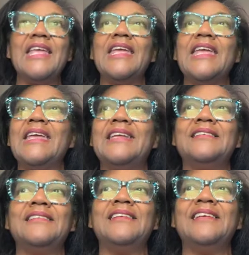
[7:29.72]

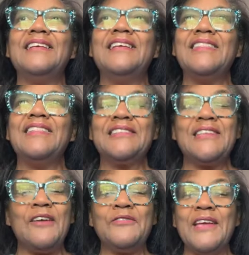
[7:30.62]
in the
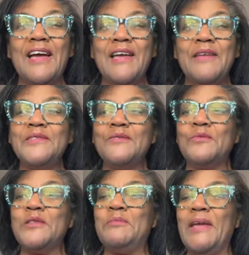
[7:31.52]
tough times
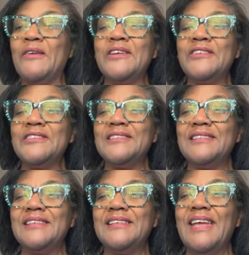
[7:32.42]
with barriers
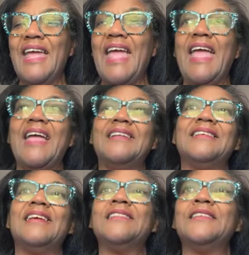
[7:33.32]

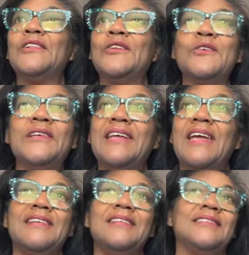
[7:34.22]
and in the glory
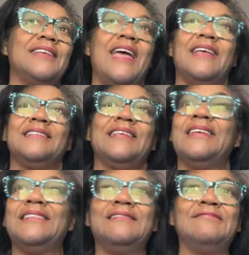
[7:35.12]
days, as
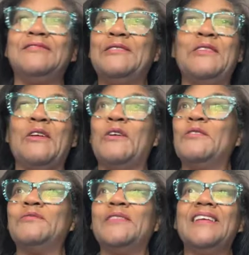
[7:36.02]
in, you know,
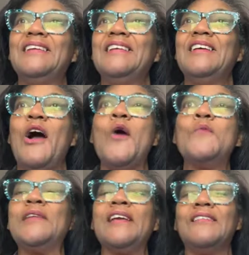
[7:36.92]

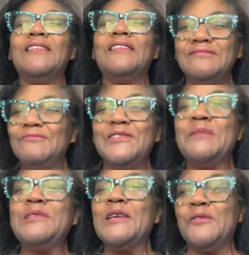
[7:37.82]
opening
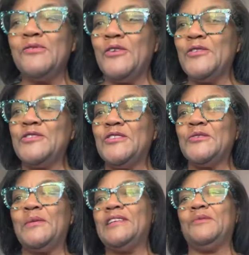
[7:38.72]
September 1st,
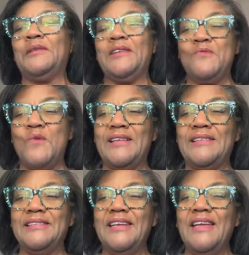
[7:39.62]

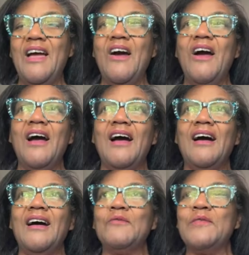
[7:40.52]
2021.
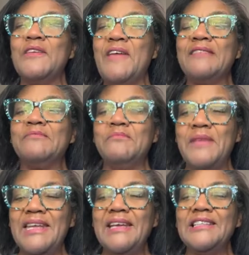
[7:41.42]
Uh, we've had
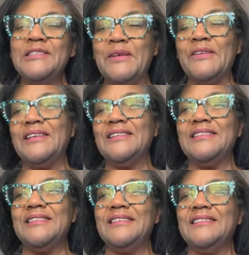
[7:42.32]
many
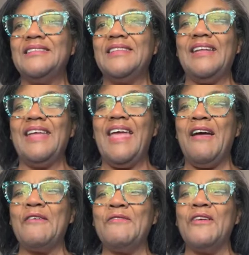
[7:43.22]
experiences that
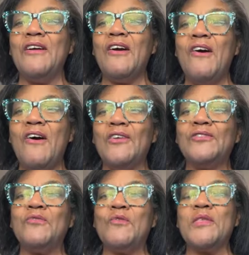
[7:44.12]
have
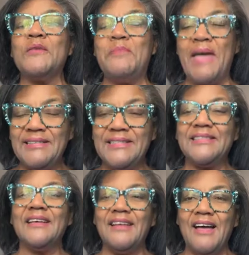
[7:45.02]
called for the
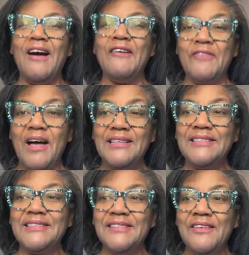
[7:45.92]
best of
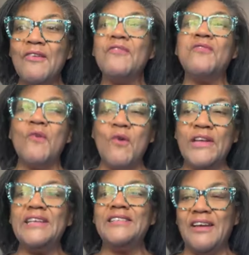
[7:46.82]
us,
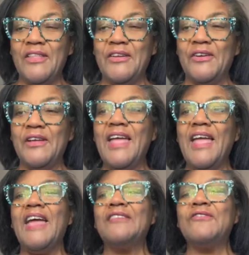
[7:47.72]
for each other,
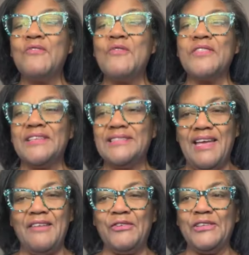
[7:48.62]
and for this
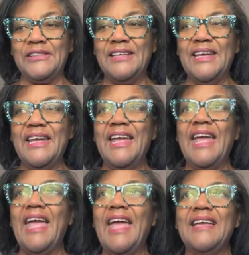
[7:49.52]
effort.
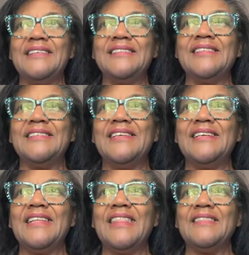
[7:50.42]
And
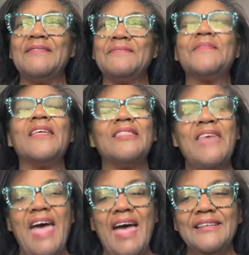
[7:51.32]

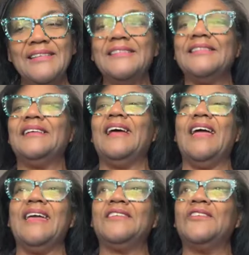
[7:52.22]
that
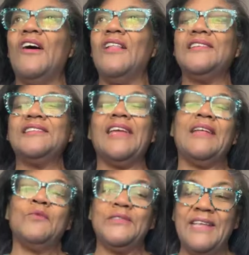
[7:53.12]
I acknowledge
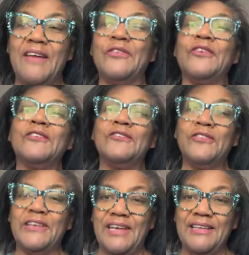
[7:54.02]
and will never
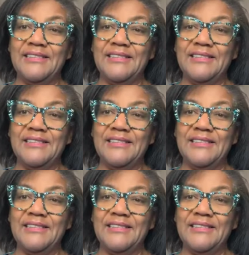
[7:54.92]
forget.